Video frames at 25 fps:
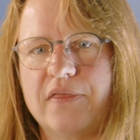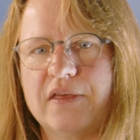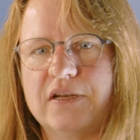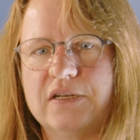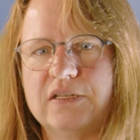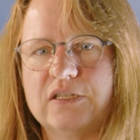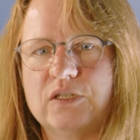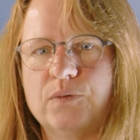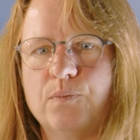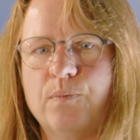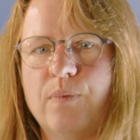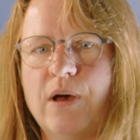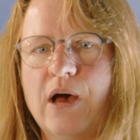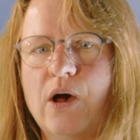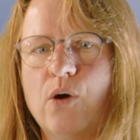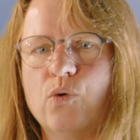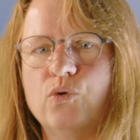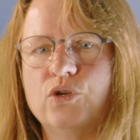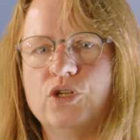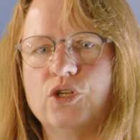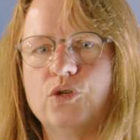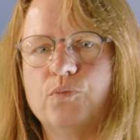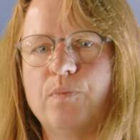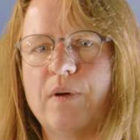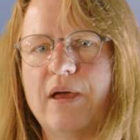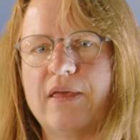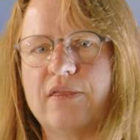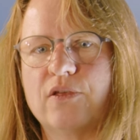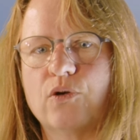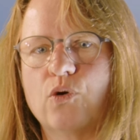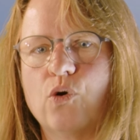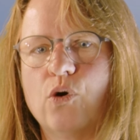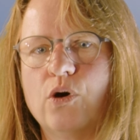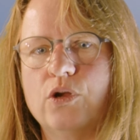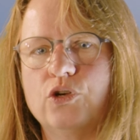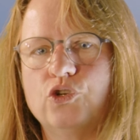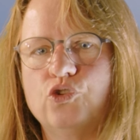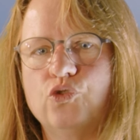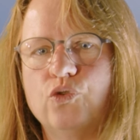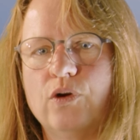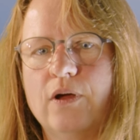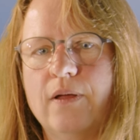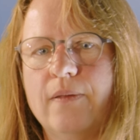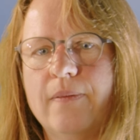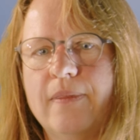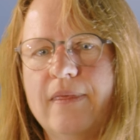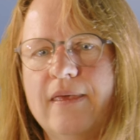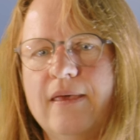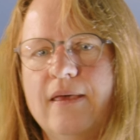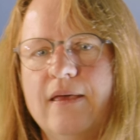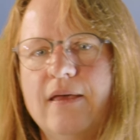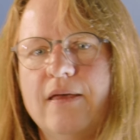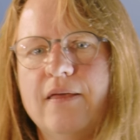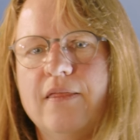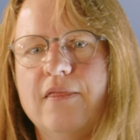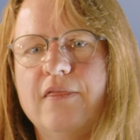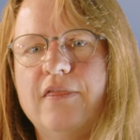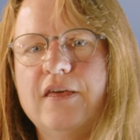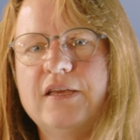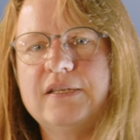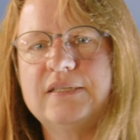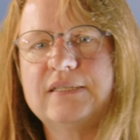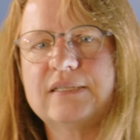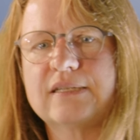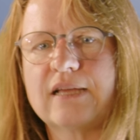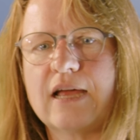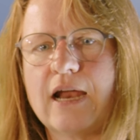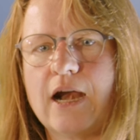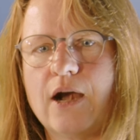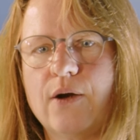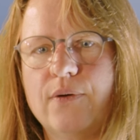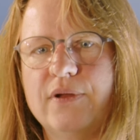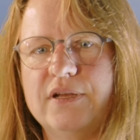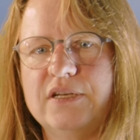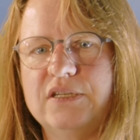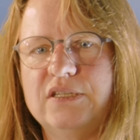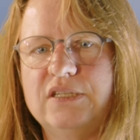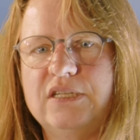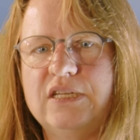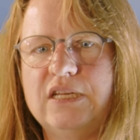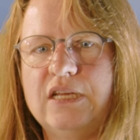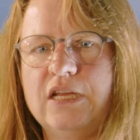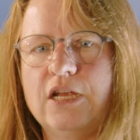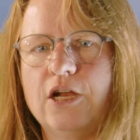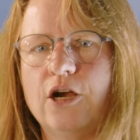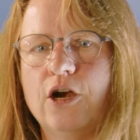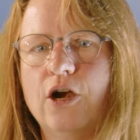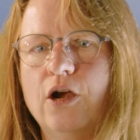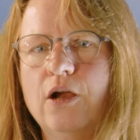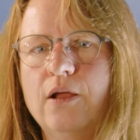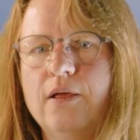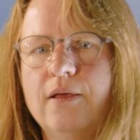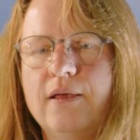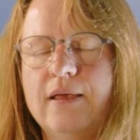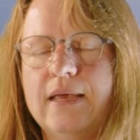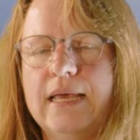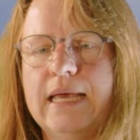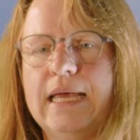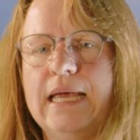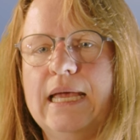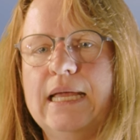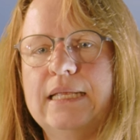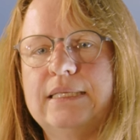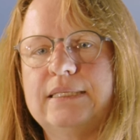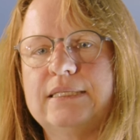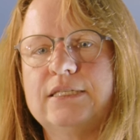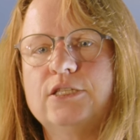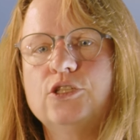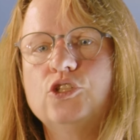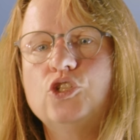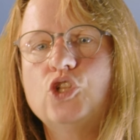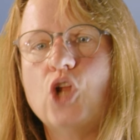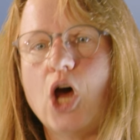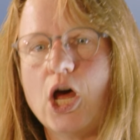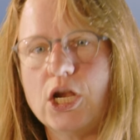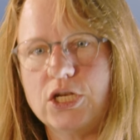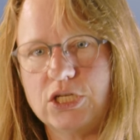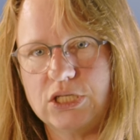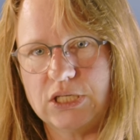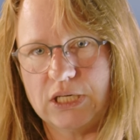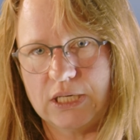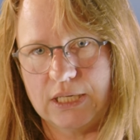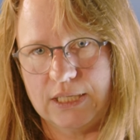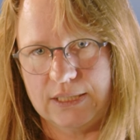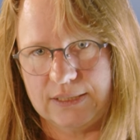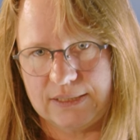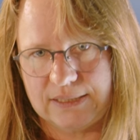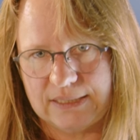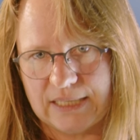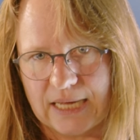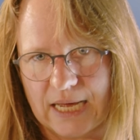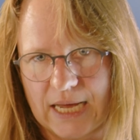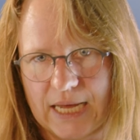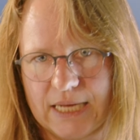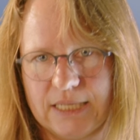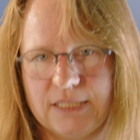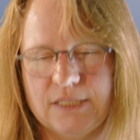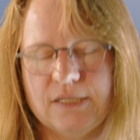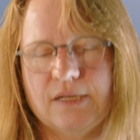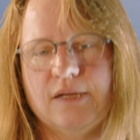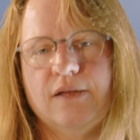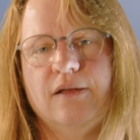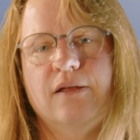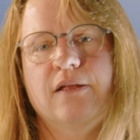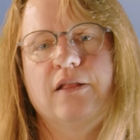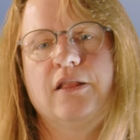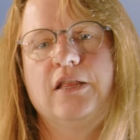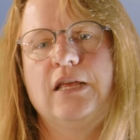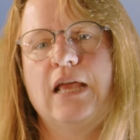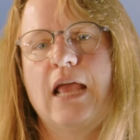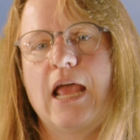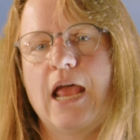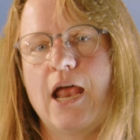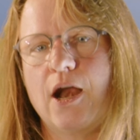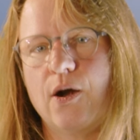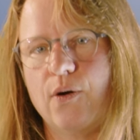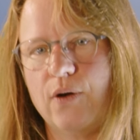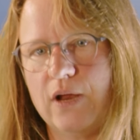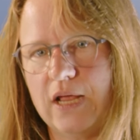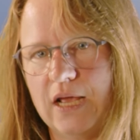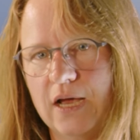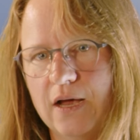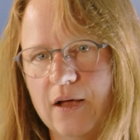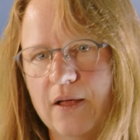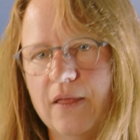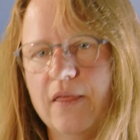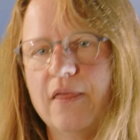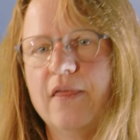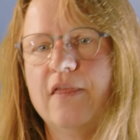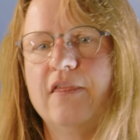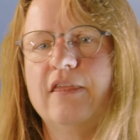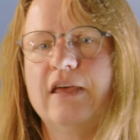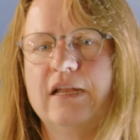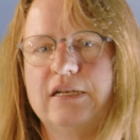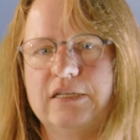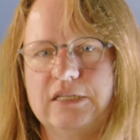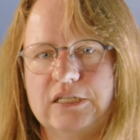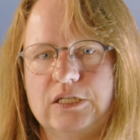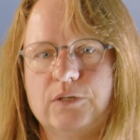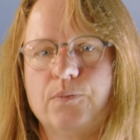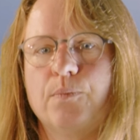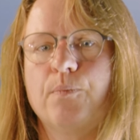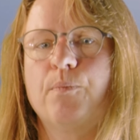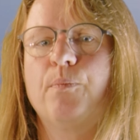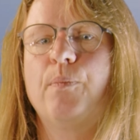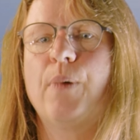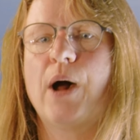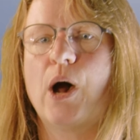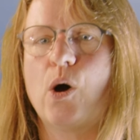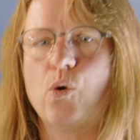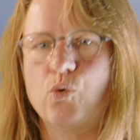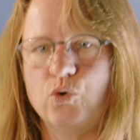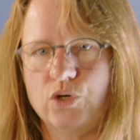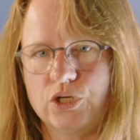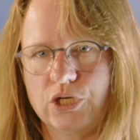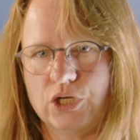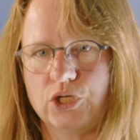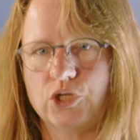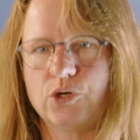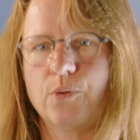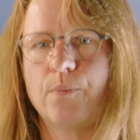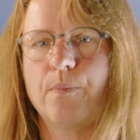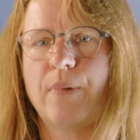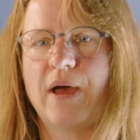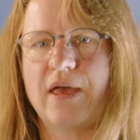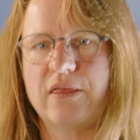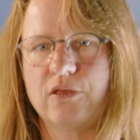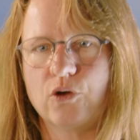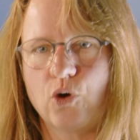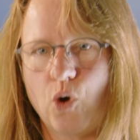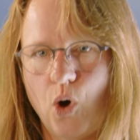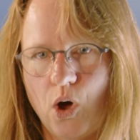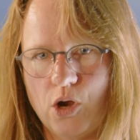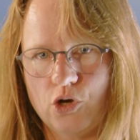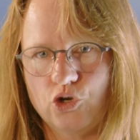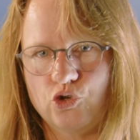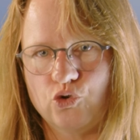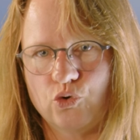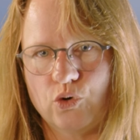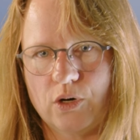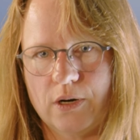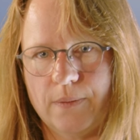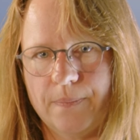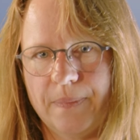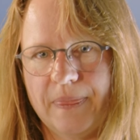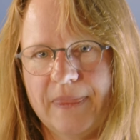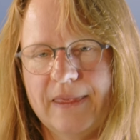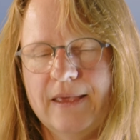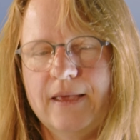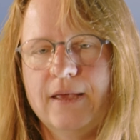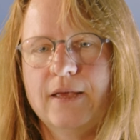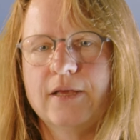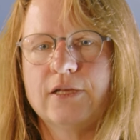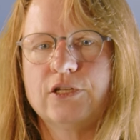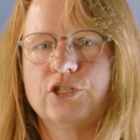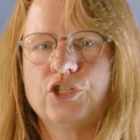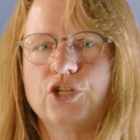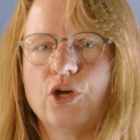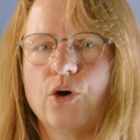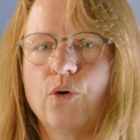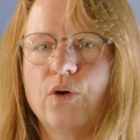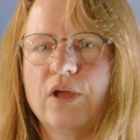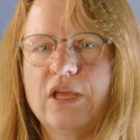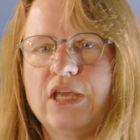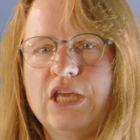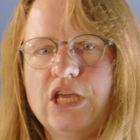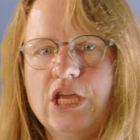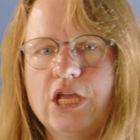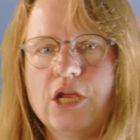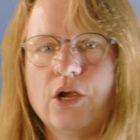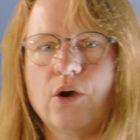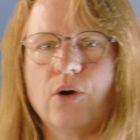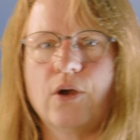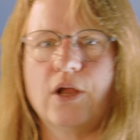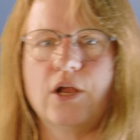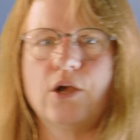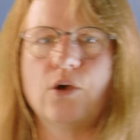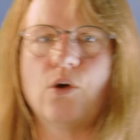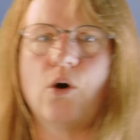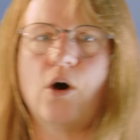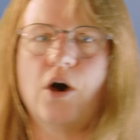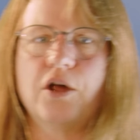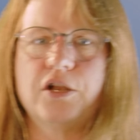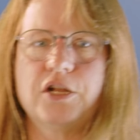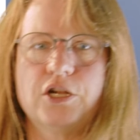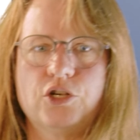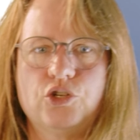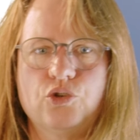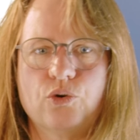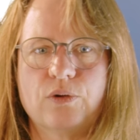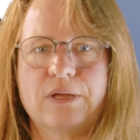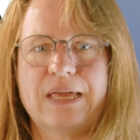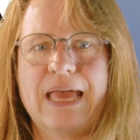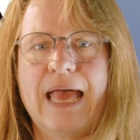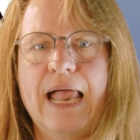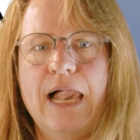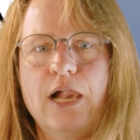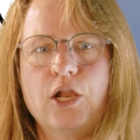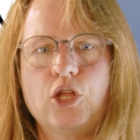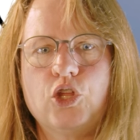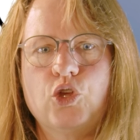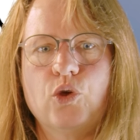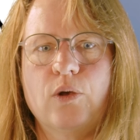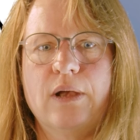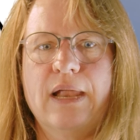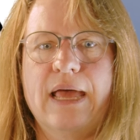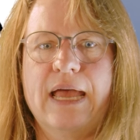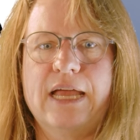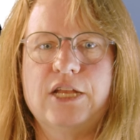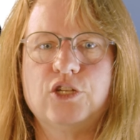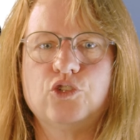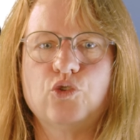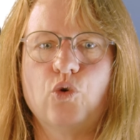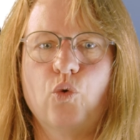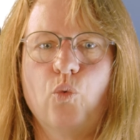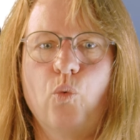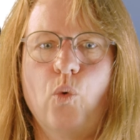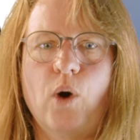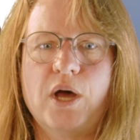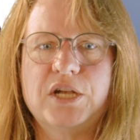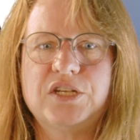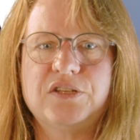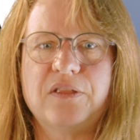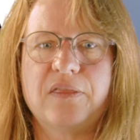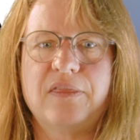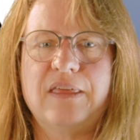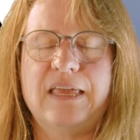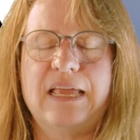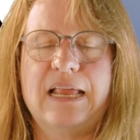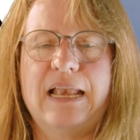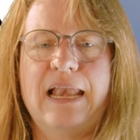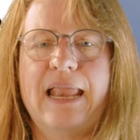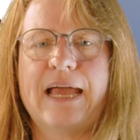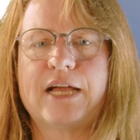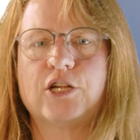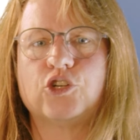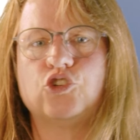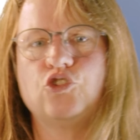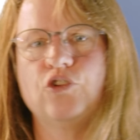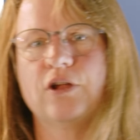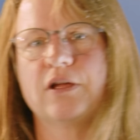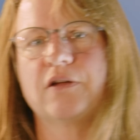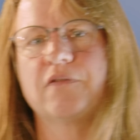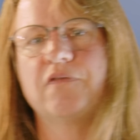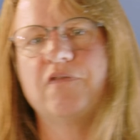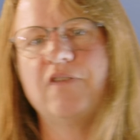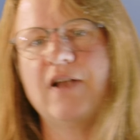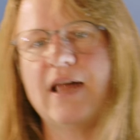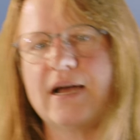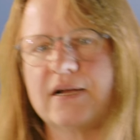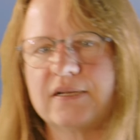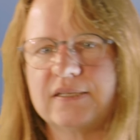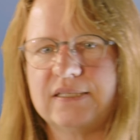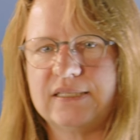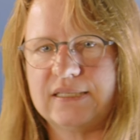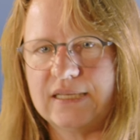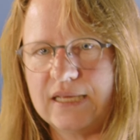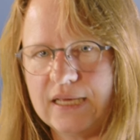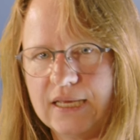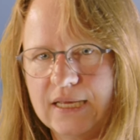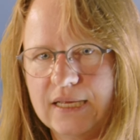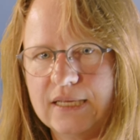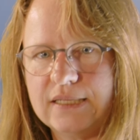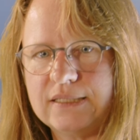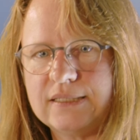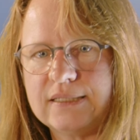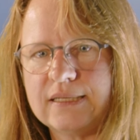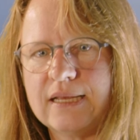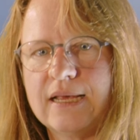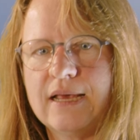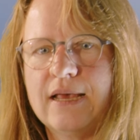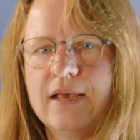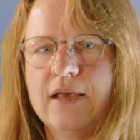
that is bounded by the contour. This current here, it's not inside the area that is bounded by the contour. So here, in order to calculate what the electric flux is,